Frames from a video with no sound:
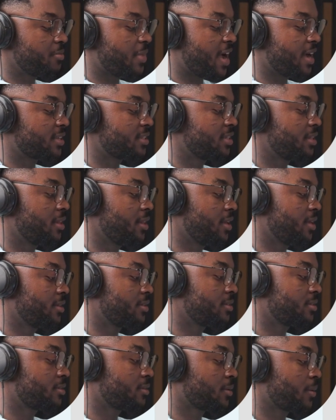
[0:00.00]
back to
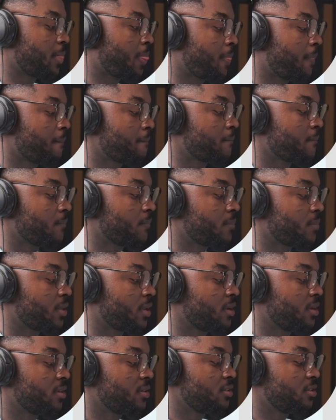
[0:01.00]
this
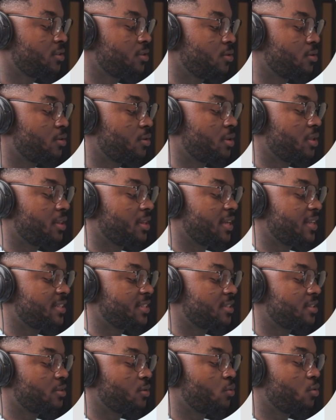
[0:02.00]
so that
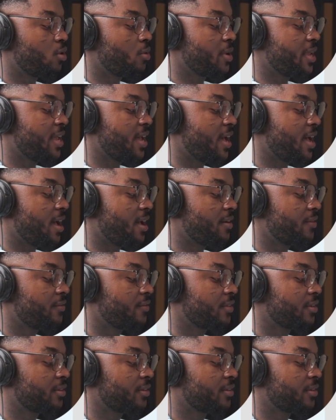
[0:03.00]
is what we have.